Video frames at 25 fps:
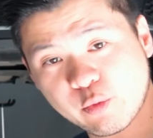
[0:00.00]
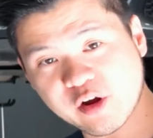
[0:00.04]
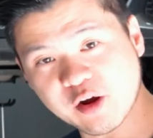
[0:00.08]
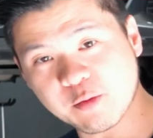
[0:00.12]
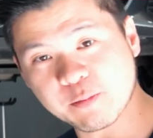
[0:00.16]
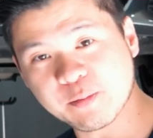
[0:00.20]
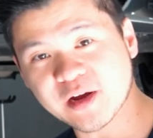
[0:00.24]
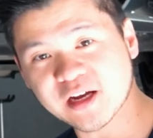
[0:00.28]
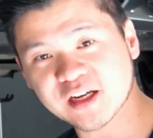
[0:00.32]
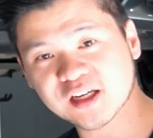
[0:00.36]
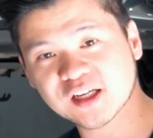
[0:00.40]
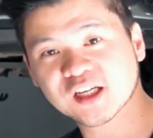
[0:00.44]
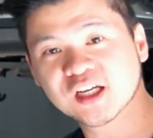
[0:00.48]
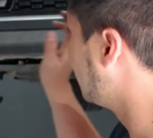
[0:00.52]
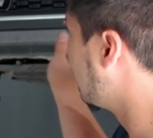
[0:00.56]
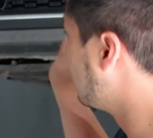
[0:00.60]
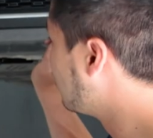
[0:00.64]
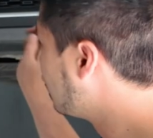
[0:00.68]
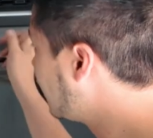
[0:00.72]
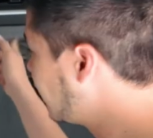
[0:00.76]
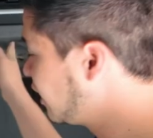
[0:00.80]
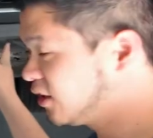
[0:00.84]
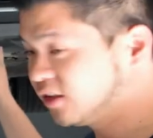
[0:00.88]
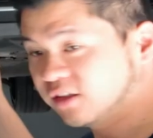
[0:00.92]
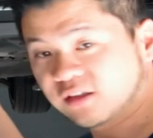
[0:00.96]
we are back.
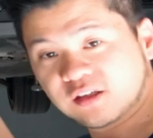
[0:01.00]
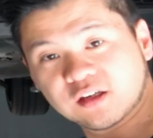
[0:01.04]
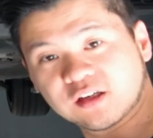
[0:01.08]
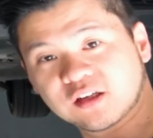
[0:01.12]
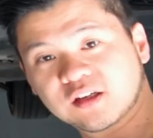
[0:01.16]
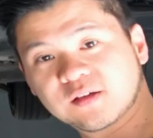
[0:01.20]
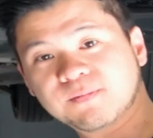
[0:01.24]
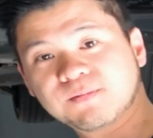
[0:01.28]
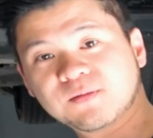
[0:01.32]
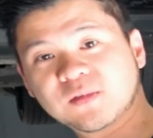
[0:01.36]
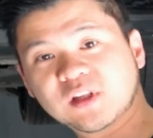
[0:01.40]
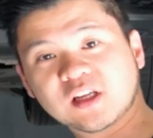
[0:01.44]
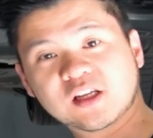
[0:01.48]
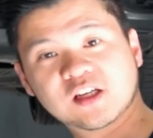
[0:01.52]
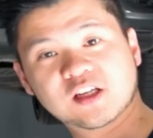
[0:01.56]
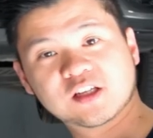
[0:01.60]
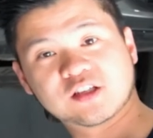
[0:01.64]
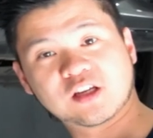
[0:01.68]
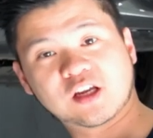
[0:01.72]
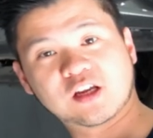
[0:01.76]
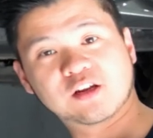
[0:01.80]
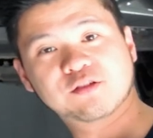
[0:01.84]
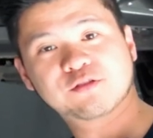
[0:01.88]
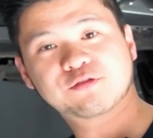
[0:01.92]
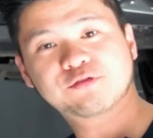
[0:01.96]
One is
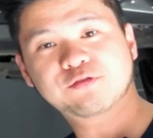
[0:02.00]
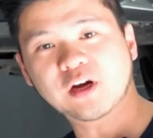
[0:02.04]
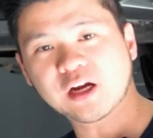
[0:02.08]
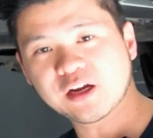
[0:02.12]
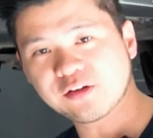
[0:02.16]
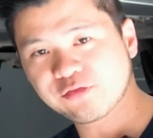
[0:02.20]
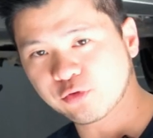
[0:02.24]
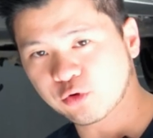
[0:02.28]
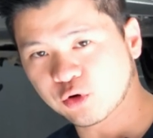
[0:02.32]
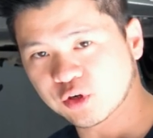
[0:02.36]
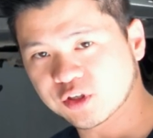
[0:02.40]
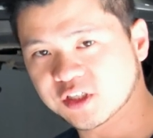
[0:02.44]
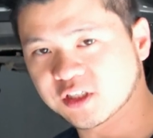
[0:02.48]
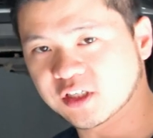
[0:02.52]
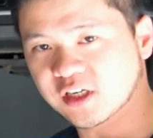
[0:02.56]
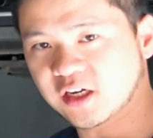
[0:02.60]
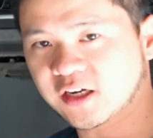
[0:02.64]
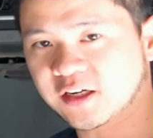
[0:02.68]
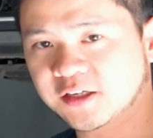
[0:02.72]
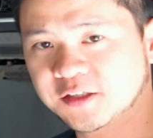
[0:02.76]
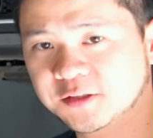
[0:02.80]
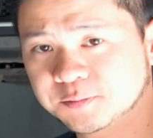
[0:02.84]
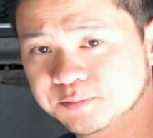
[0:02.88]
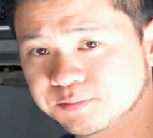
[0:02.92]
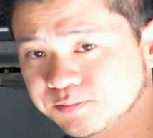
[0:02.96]
a
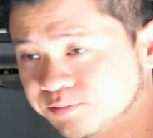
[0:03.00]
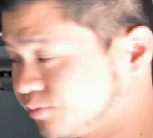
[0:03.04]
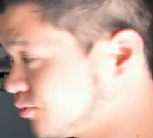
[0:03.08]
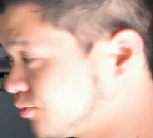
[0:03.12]
540i